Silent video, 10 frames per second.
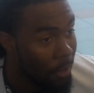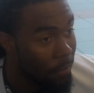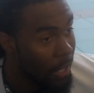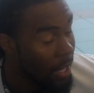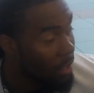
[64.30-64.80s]
around
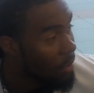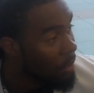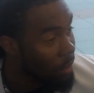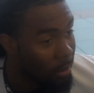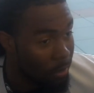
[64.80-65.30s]

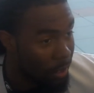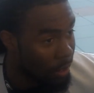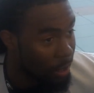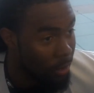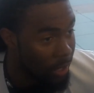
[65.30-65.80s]
faster.
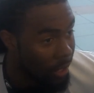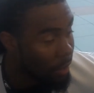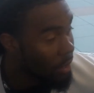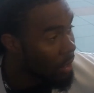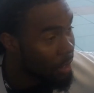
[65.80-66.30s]
The
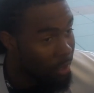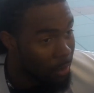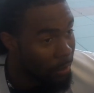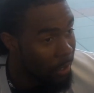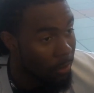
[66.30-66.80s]
energy and the
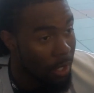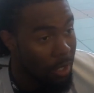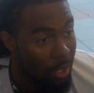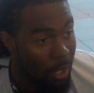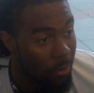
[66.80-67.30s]
spirit
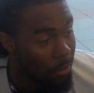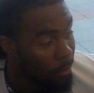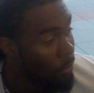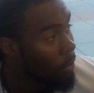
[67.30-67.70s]
around this locker room